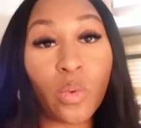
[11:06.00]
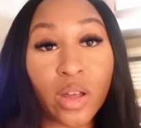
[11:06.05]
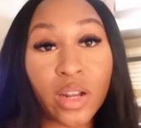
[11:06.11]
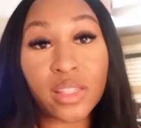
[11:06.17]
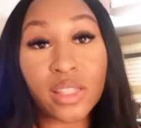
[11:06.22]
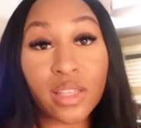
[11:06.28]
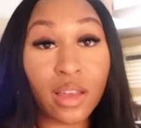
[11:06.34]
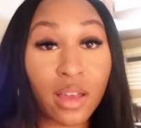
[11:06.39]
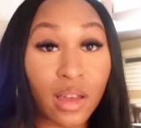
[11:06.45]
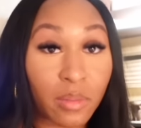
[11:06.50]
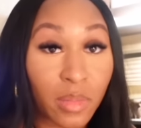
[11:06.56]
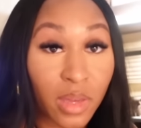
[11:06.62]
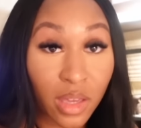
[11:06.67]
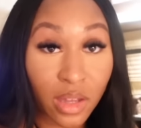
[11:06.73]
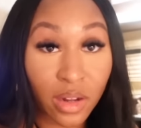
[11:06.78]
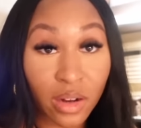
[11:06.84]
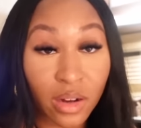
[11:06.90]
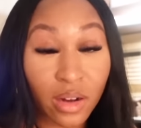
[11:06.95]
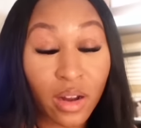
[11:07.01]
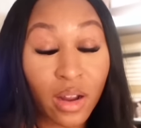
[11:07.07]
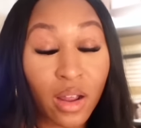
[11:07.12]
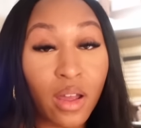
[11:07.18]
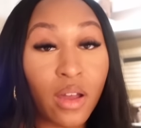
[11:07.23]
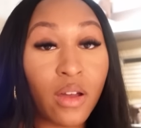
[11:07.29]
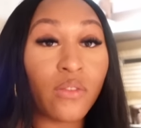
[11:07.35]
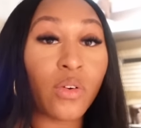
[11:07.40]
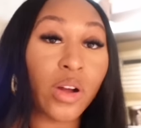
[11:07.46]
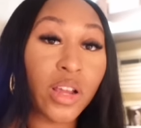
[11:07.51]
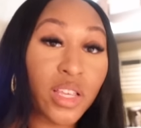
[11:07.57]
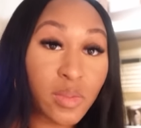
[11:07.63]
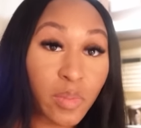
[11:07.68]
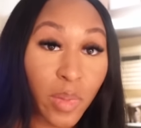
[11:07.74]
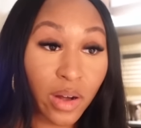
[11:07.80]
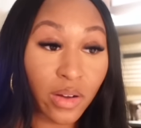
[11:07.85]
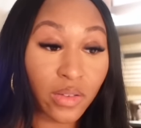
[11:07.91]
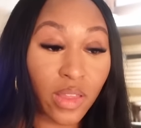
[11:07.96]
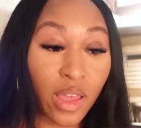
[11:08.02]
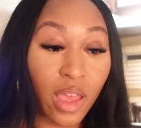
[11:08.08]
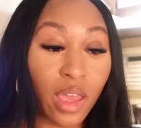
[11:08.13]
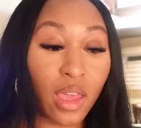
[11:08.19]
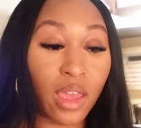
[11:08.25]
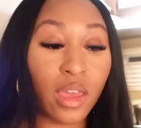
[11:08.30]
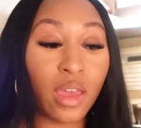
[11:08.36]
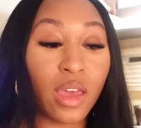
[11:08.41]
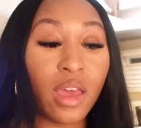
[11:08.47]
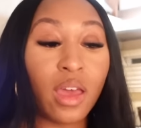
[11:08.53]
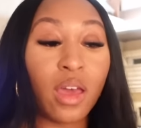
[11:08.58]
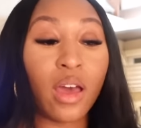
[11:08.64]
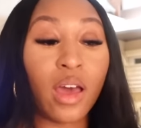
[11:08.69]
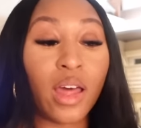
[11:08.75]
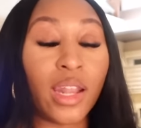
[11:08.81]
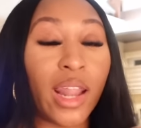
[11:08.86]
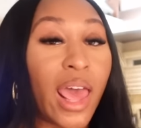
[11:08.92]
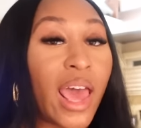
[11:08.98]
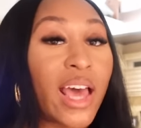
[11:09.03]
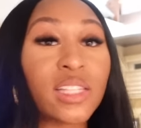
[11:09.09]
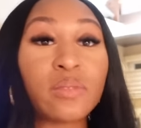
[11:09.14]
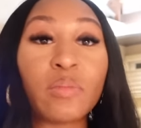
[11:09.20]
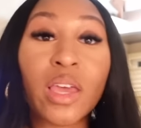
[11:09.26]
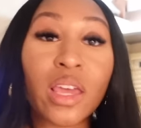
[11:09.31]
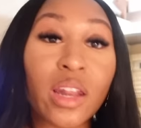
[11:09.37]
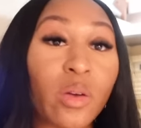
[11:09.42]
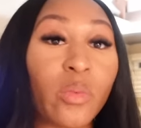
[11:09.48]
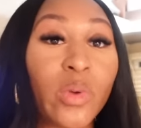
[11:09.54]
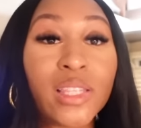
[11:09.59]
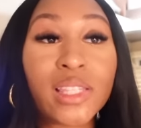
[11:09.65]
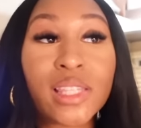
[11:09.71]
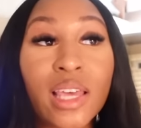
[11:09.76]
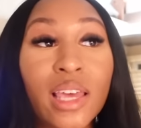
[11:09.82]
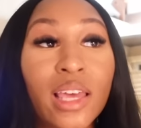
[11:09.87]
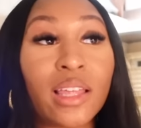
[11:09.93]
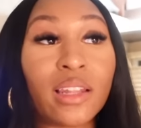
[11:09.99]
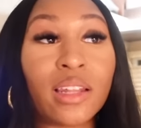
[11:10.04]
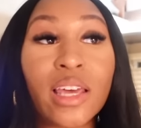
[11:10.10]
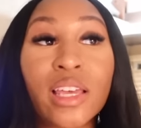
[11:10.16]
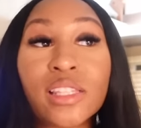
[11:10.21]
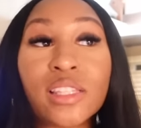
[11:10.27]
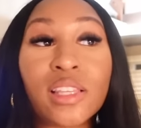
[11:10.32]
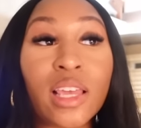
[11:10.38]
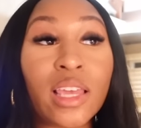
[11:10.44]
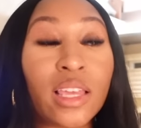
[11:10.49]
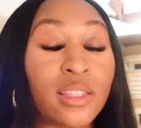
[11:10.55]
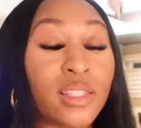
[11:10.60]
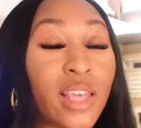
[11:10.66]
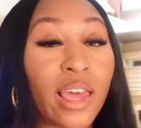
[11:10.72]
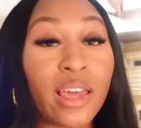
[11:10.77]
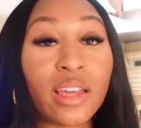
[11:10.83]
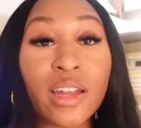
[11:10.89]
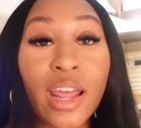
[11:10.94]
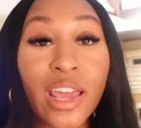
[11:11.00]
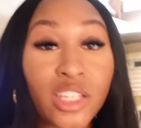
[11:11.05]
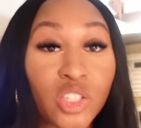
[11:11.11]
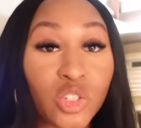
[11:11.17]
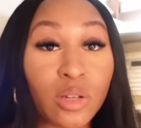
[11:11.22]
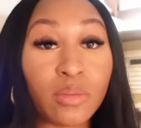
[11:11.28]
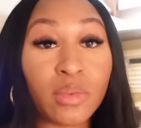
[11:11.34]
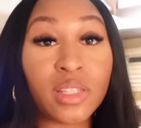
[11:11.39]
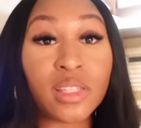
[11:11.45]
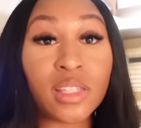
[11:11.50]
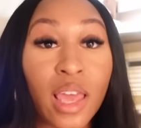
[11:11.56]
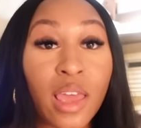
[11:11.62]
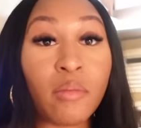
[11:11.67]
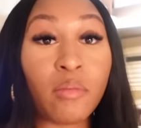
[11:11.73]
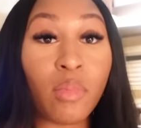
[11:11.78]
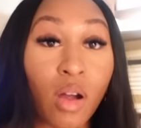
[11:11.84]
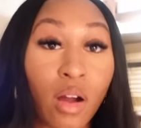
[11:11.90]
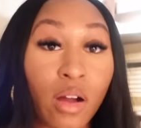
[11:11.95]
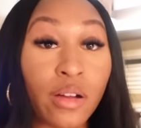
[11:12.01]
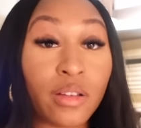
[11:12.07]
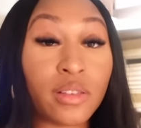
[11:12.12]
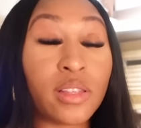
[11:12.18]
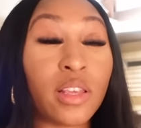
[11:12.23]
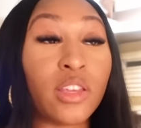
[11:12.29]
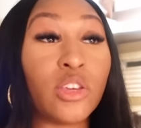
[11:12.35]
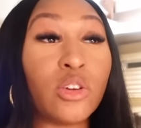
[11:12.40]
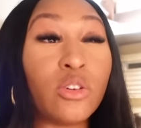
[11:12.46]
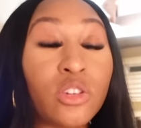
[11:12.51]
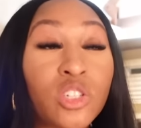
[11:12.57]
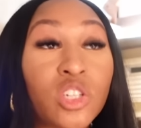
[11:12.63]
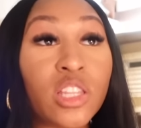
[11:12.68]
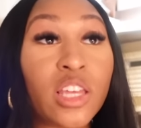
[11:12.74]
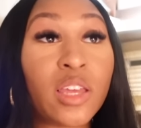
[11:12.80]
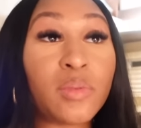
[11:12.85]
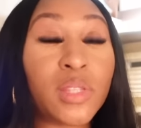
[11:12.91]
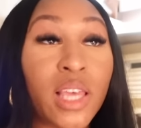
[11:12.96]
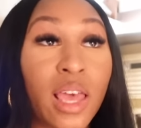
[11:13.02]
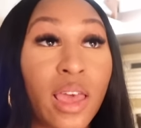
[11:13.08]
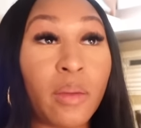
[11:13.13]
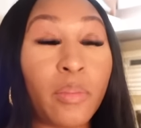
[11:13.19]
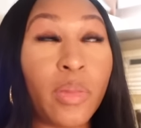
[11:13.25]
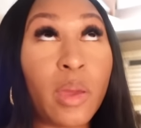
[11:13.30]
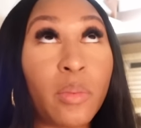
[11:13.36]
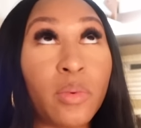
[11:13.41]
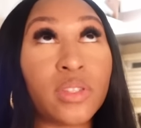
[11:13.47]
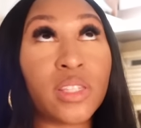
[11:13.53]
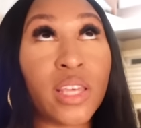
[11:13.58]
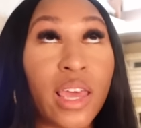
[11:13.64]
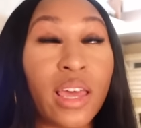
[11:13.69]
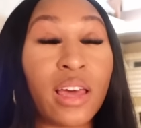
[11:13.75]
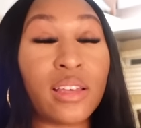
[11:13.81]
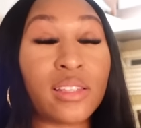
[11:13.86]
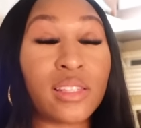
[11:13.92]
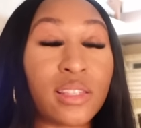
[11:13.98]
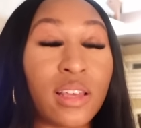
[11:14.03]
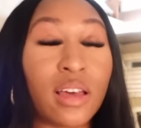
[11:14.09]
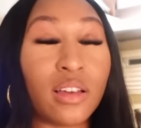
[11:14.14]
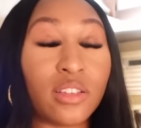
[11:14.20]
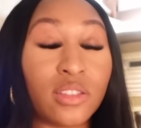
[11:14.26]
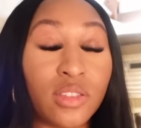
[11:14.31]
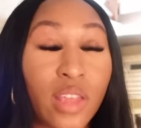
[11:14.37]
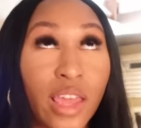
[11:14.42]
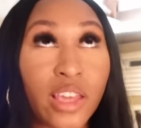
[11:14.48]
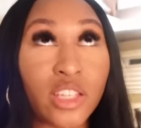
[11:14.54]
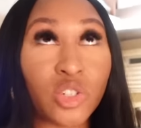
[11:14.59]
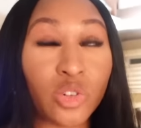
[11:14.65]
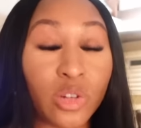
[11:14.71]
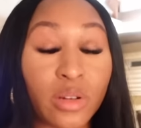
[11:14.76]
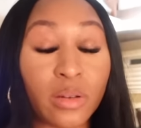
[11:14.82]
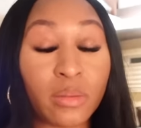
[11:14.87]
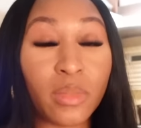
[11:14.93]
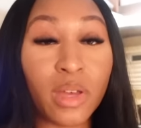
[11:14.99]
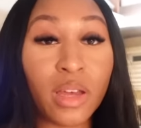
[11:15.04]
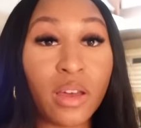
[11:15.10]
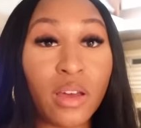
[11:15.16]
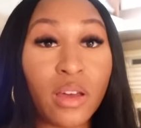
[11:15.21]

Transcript: wanted to come here for his birthday. Last minute, we said let's take a day trip to Saint Bart's. Usually, take, people take a, a day trip